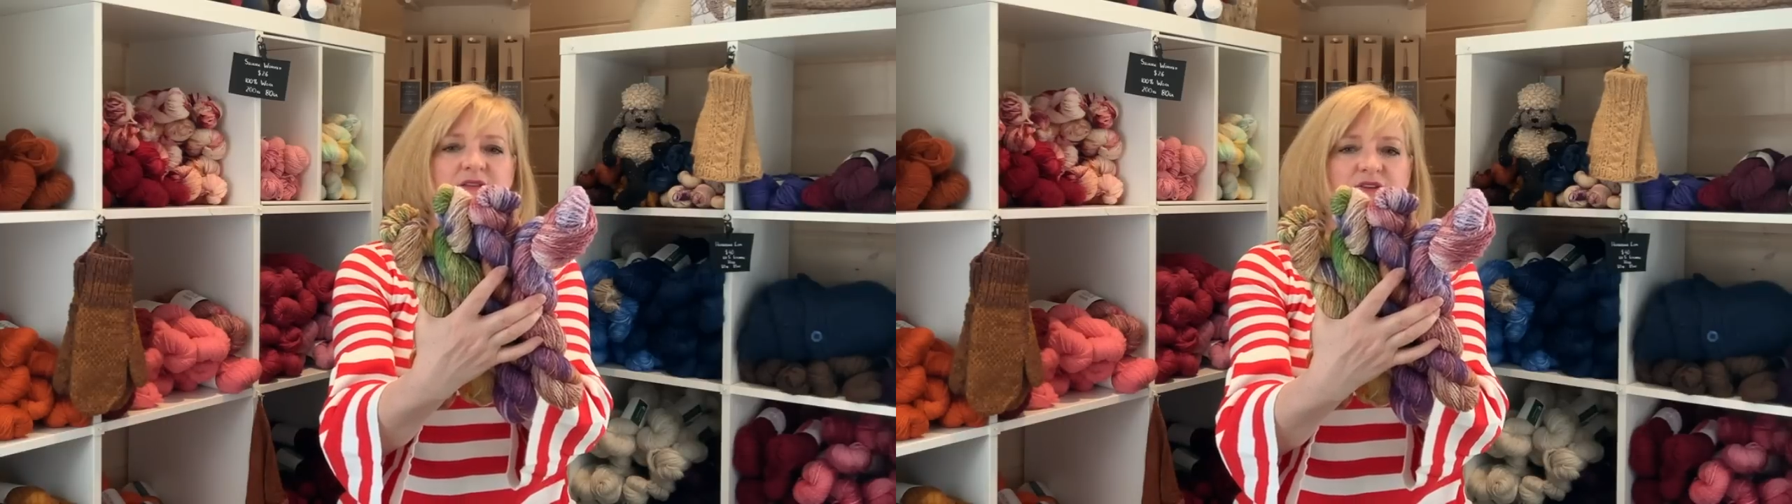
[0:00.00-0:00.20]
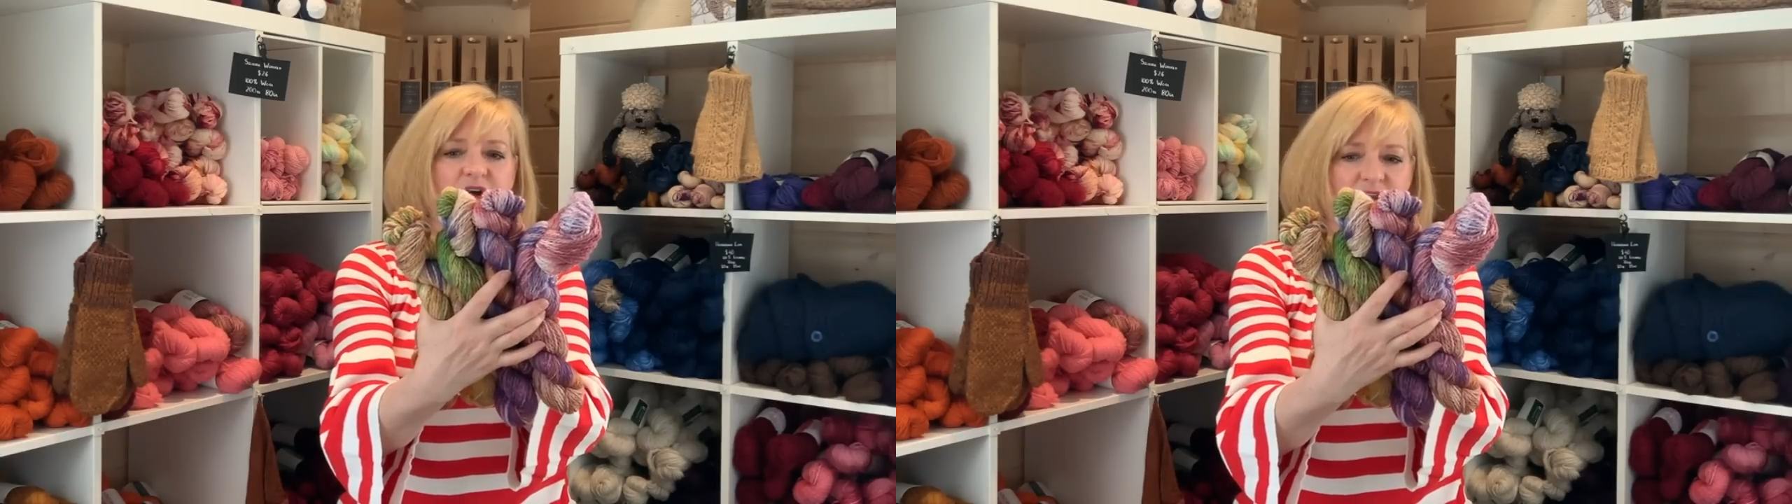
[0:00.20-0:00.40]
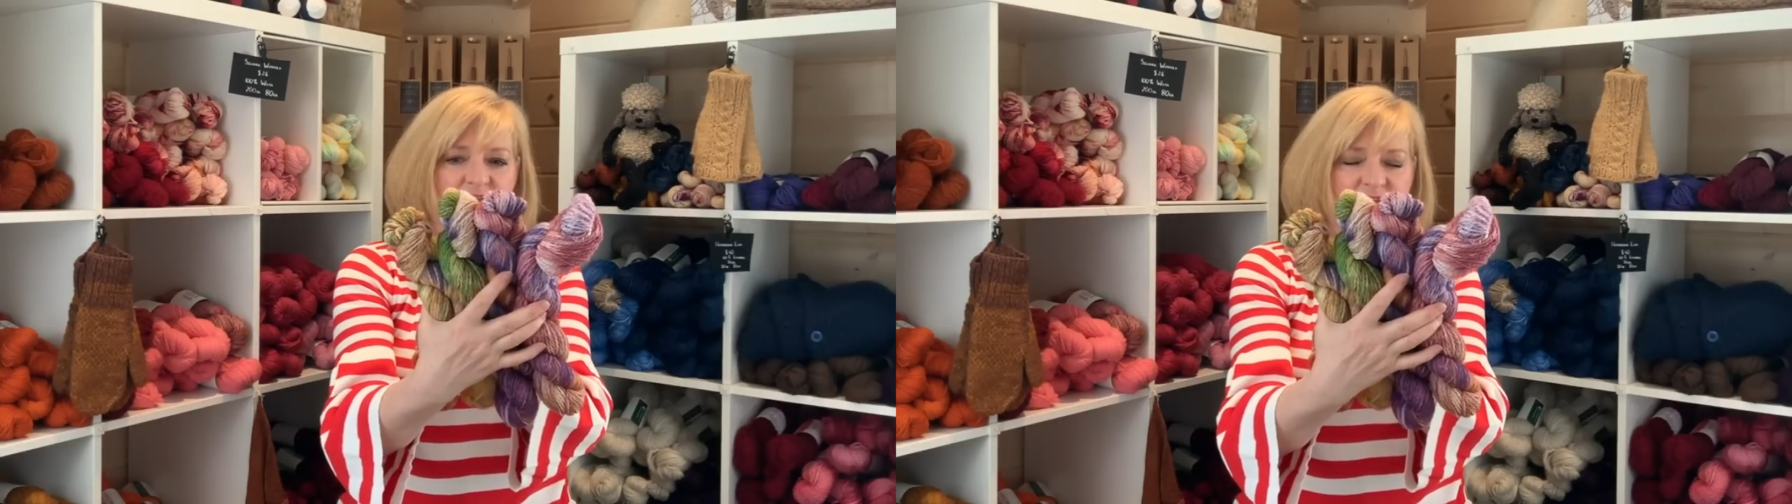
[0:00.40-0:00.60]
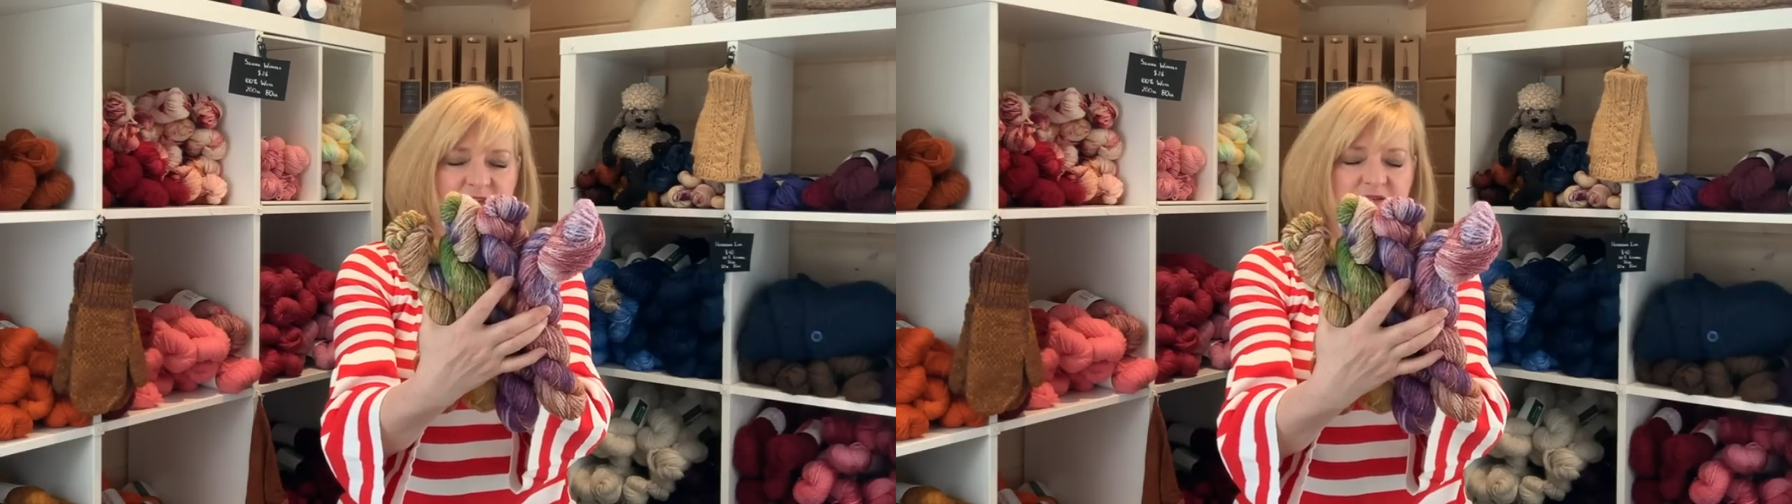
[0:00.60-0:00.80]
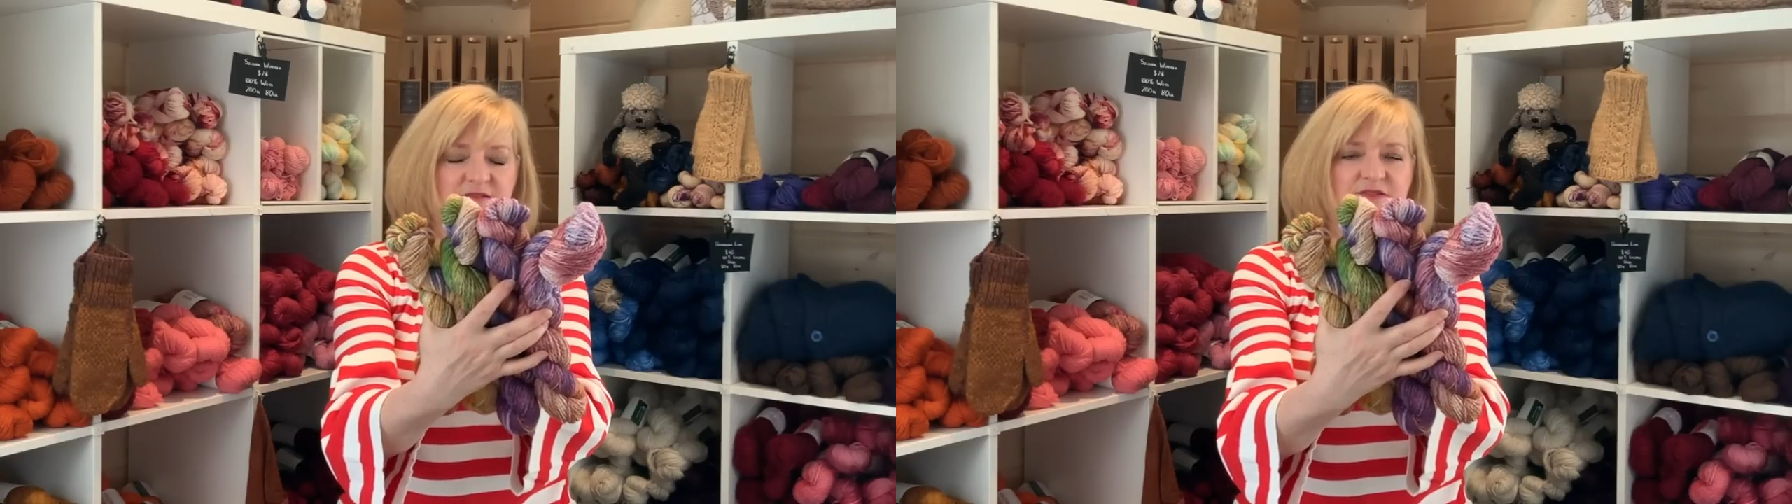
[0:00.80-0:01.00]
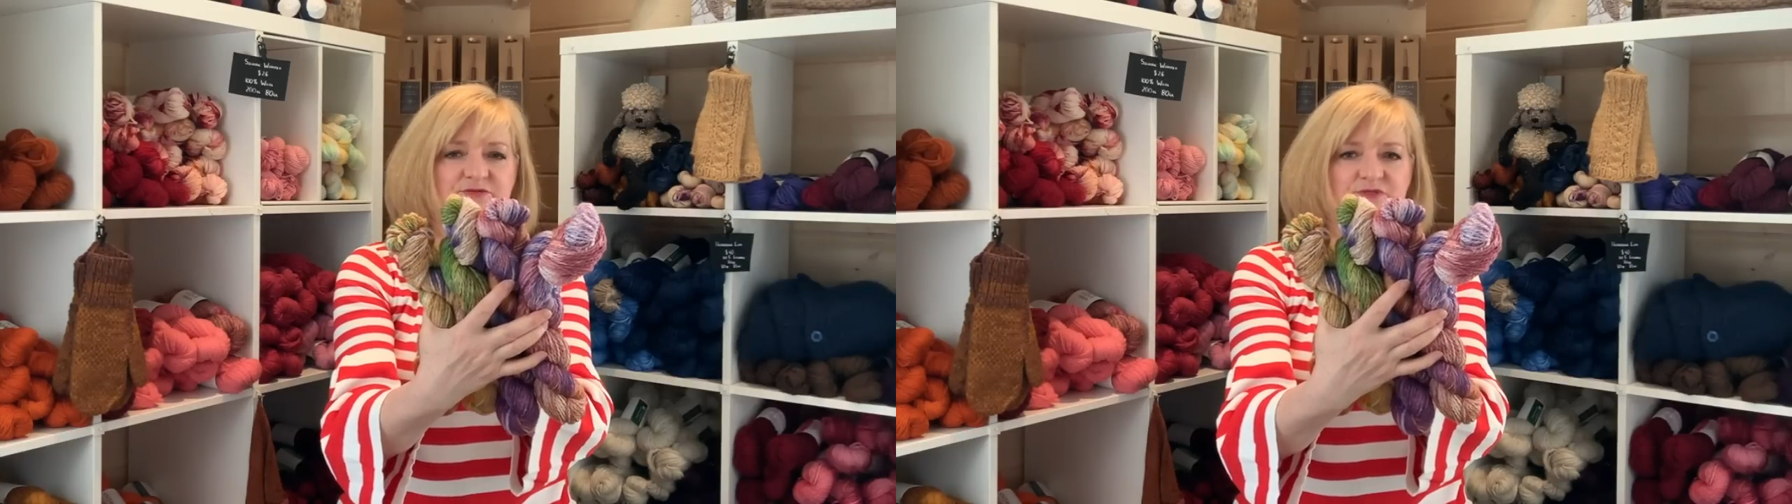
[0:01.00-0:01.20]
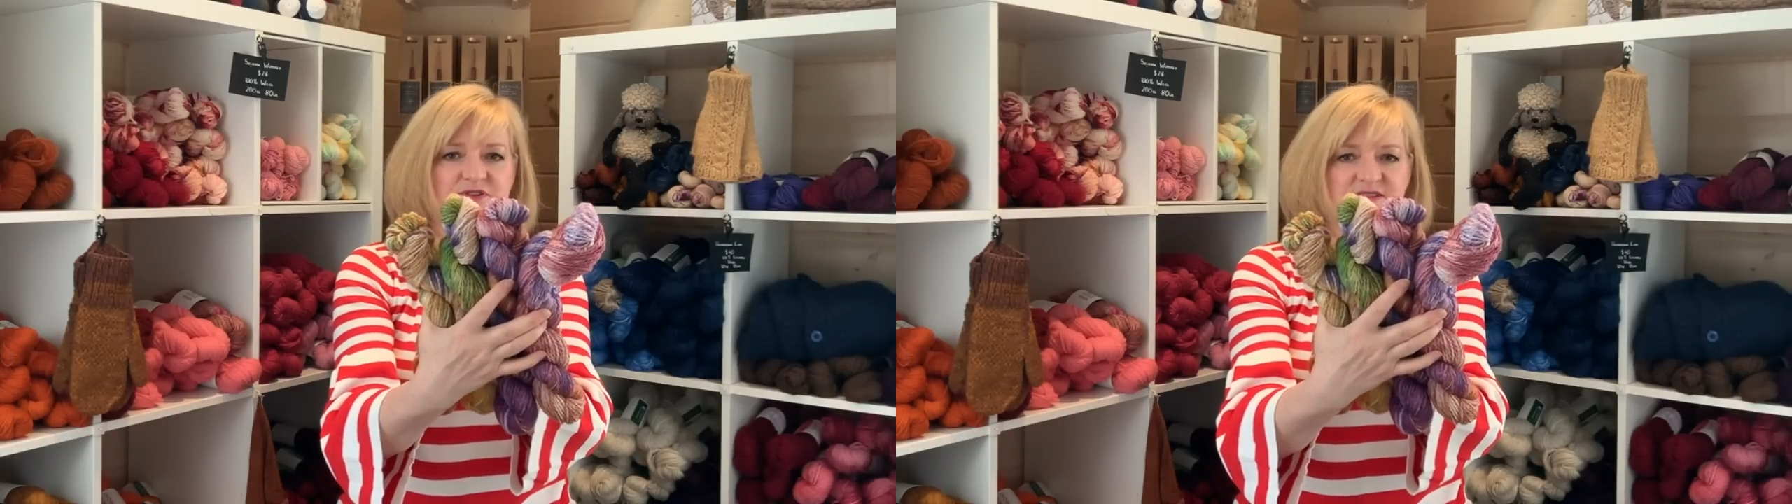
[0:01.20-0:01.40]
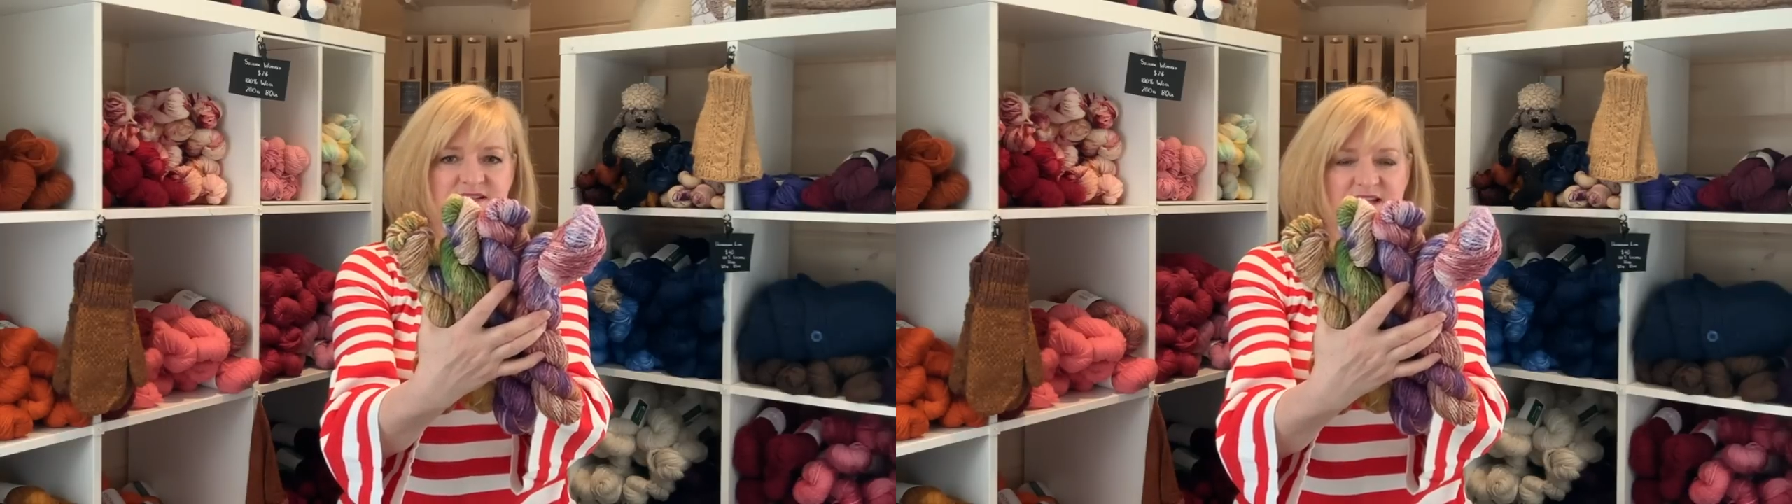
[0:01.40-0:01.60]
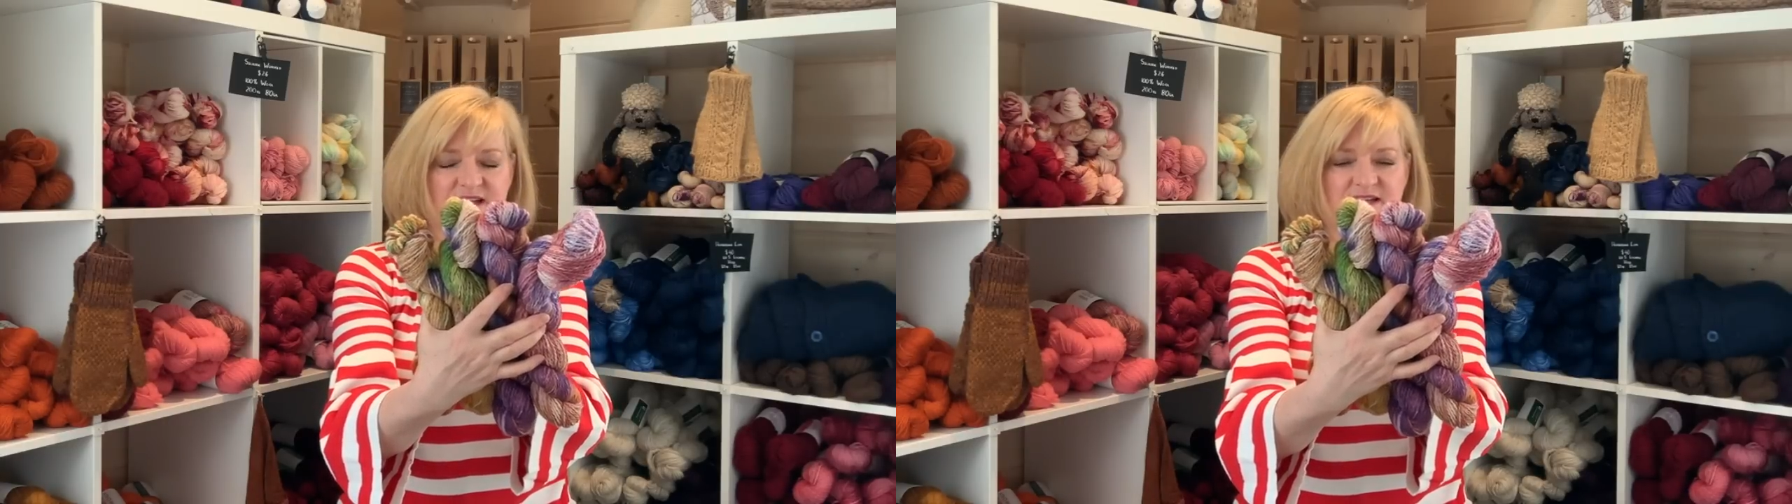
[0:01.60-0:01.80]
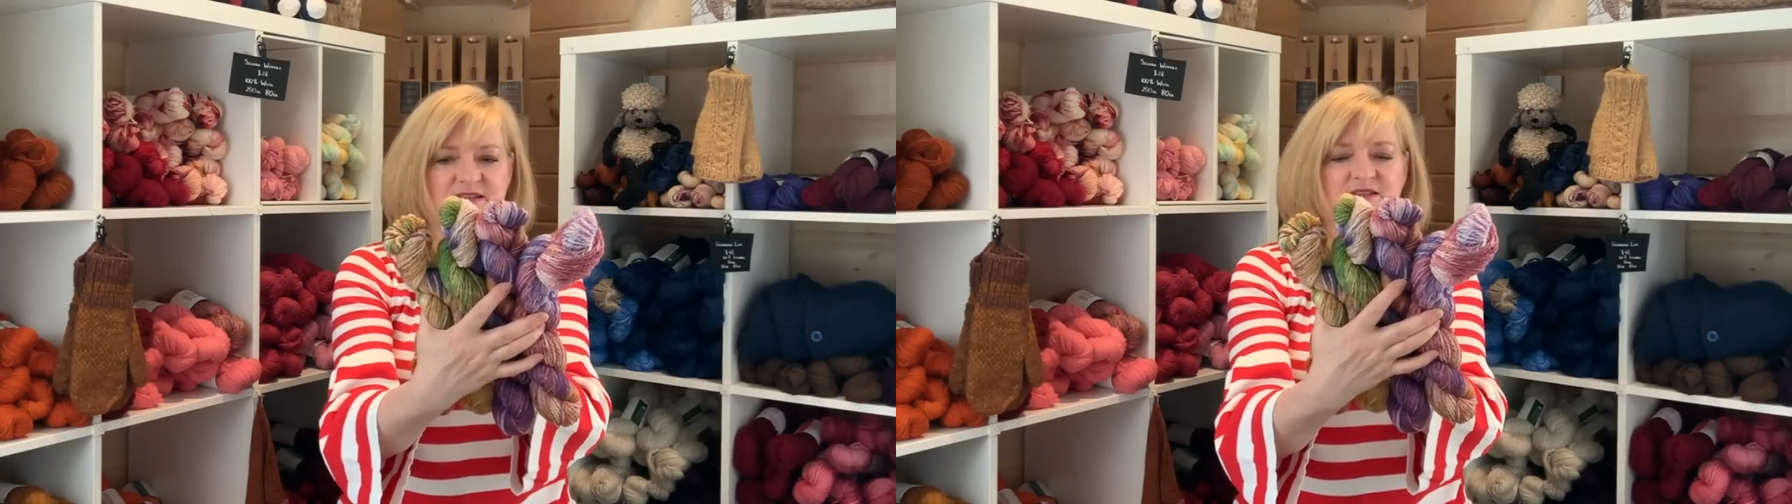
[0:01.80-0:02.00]
dawning to first
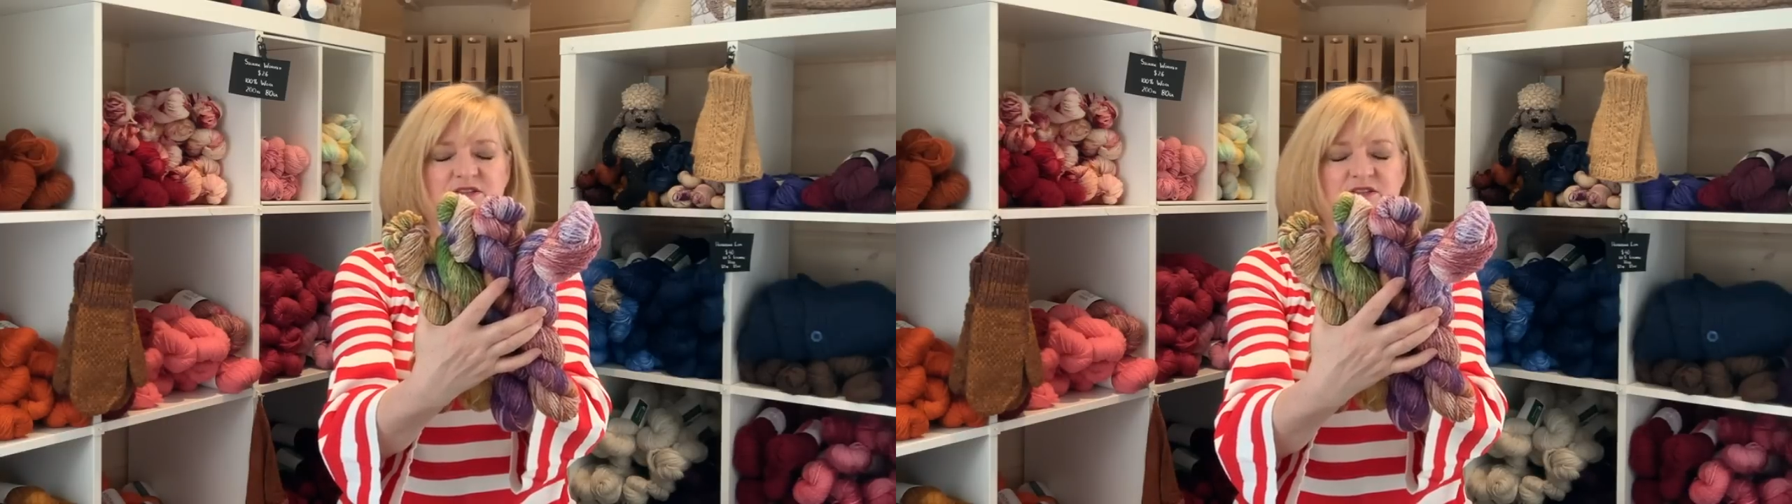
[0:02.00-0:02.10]
light